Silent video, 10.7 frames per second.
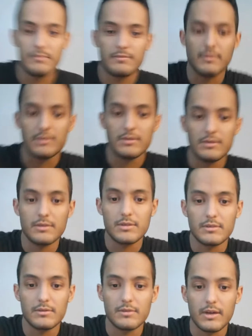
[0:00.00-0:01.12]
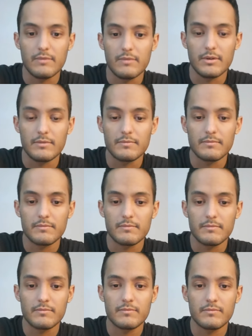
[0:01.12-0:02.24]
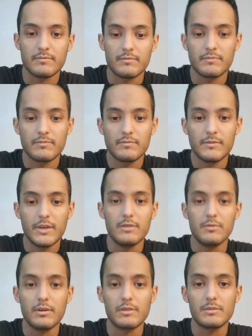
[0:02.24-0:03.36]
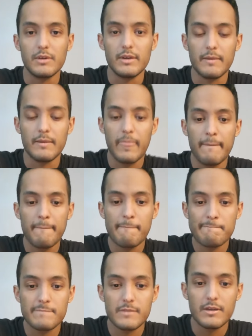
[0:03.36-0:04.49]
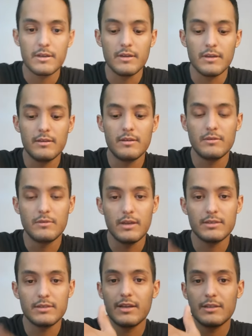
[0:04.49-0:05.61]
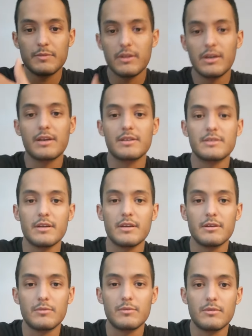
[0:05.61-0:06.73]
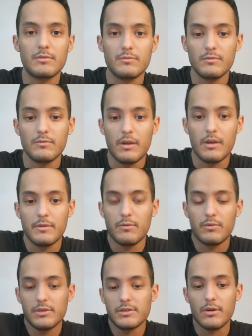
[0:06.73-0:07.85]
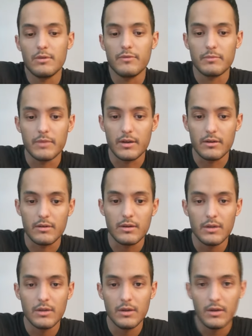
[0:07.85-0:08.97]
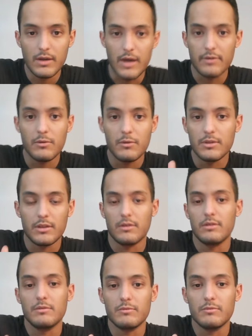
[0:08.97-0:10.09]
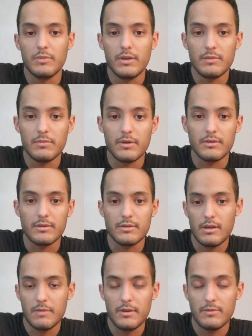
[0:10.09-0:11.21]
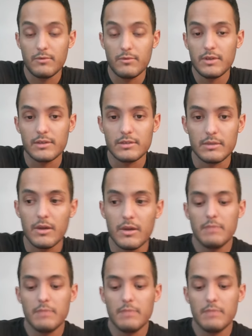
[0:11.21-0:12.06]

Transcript: It's just still kind of in the works, but yeah. And then it's probably not gonna stay there. We'll just go from there. I don't know what the third one will be, but I mean, we'll think of something.